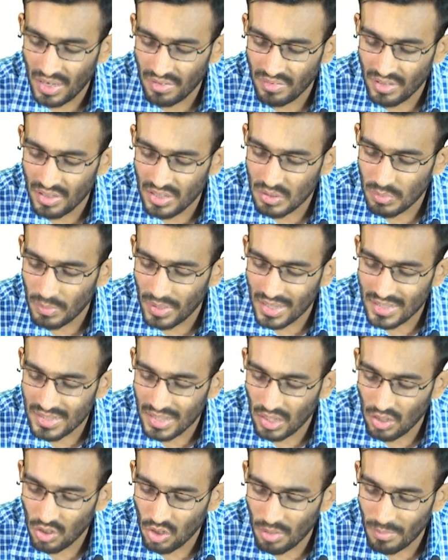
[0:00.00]
years, whereas
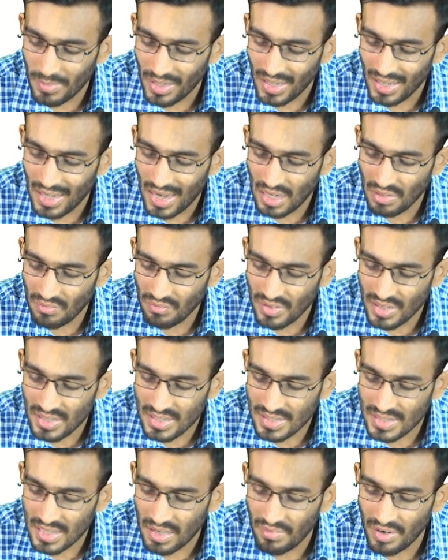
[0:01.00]
economic life is
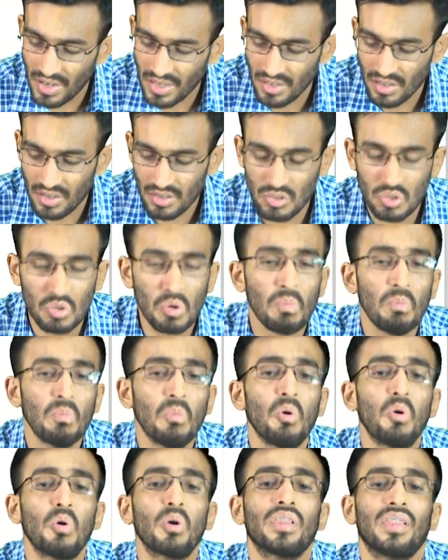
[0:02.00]
7 years. So
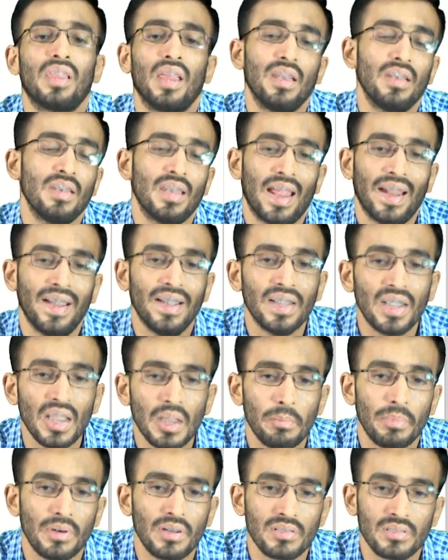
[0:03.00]
more than
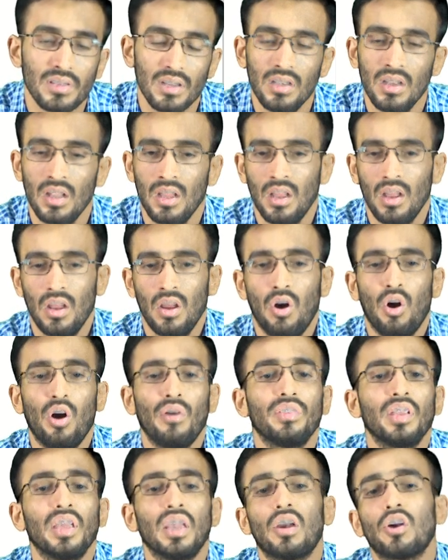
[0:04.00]
90% of
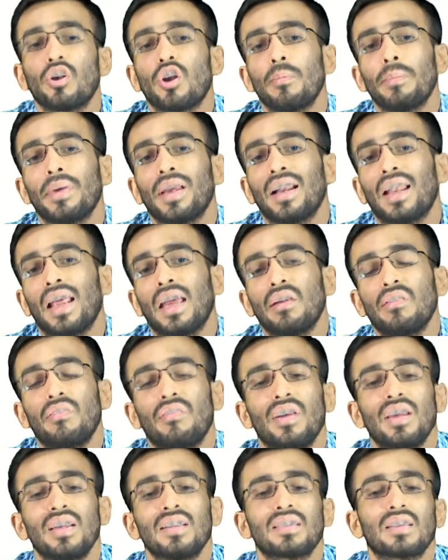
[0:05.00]
the economic life
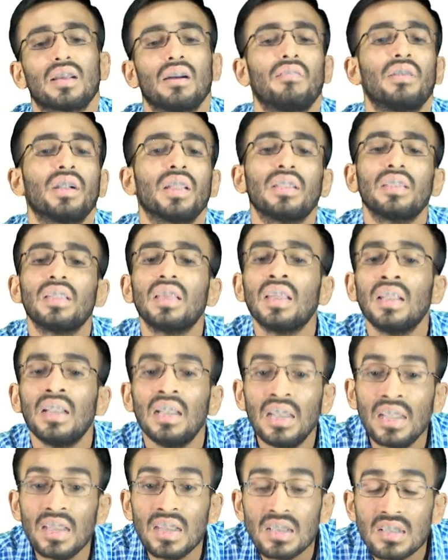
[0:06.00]
is covered in the
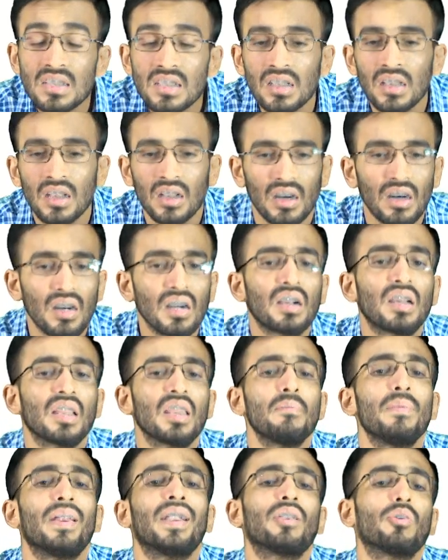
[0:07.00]
lease
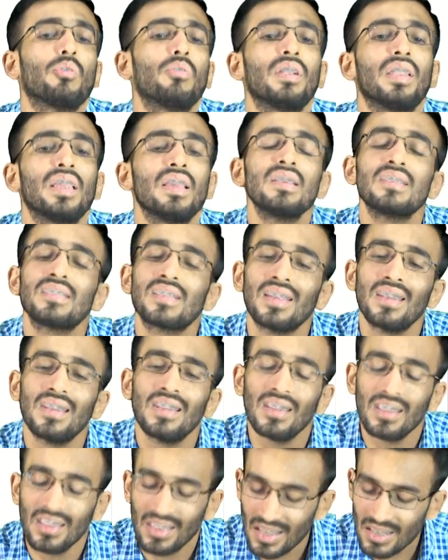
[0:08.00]
agreement only, since
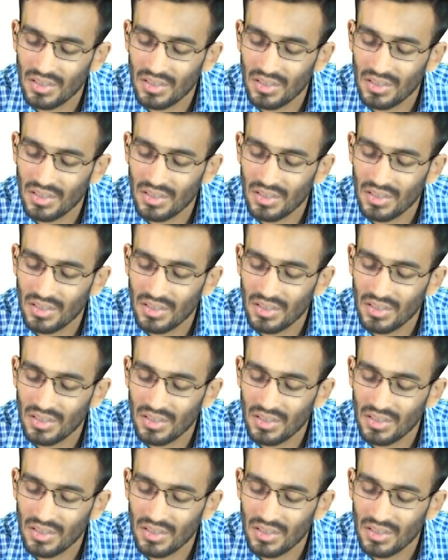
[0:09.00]
this